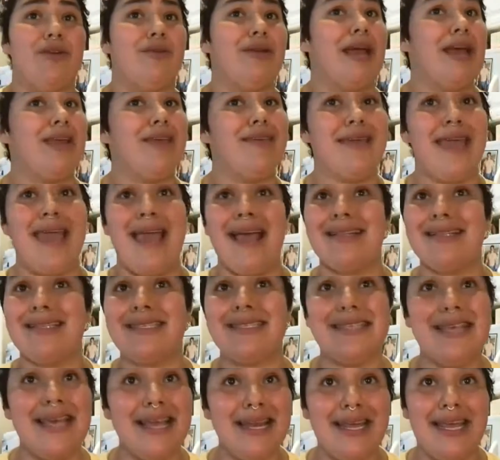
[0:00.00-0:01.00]
Now you can't
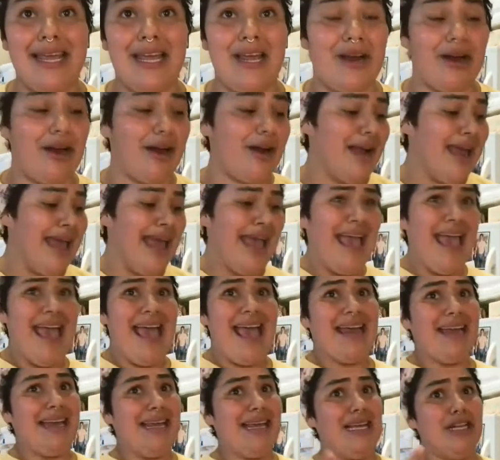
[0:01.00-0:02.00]
sit here
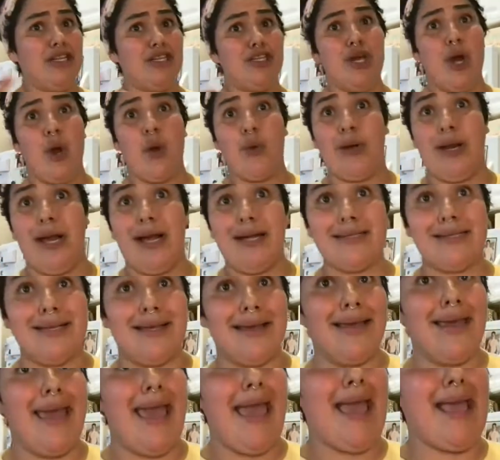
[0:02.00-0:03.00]
and eat donuts
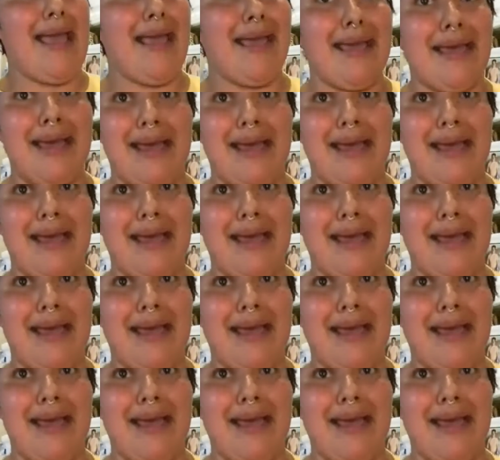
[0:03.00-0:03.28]
and cake